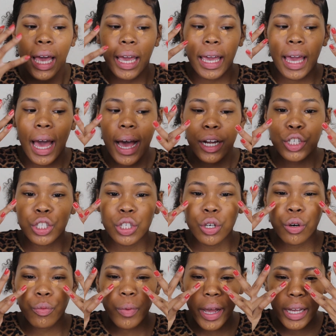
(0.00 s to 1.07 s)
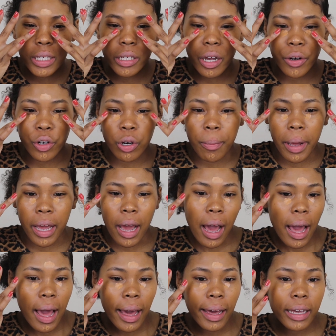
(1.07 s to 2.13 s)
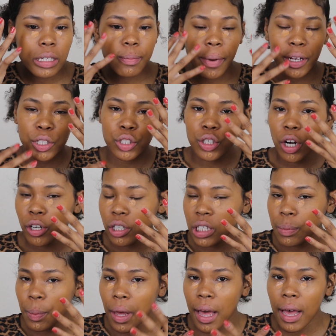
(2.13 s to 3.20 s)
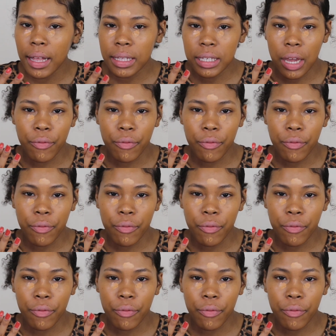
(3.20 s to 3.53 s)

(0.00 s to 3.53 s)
it actually corrects under my eyes, my dark spots,